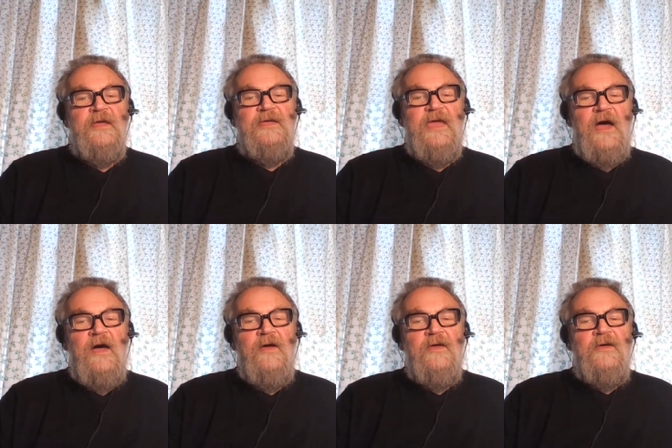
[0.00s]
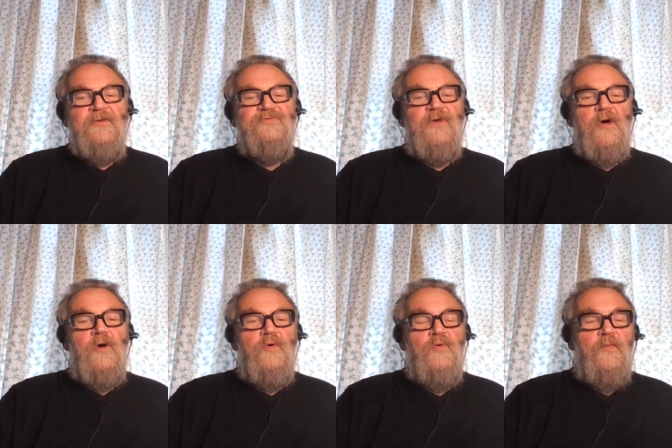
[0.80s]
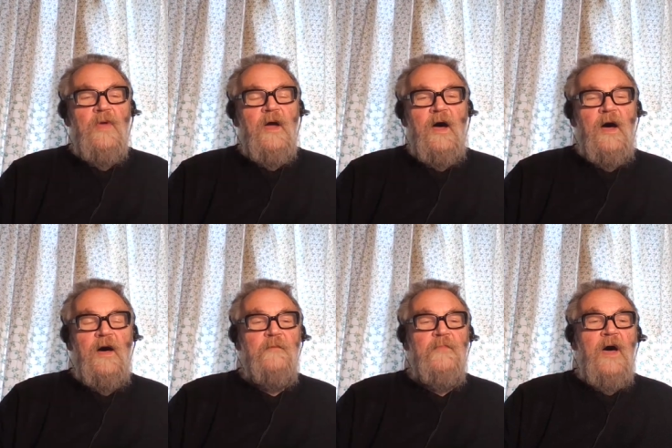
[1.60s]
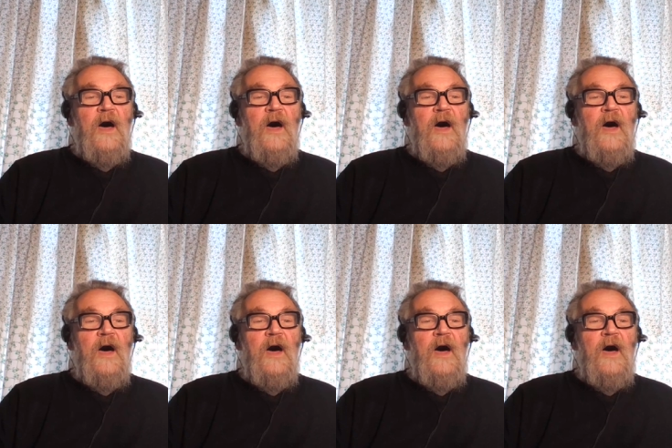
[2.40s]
Yeah. So, um,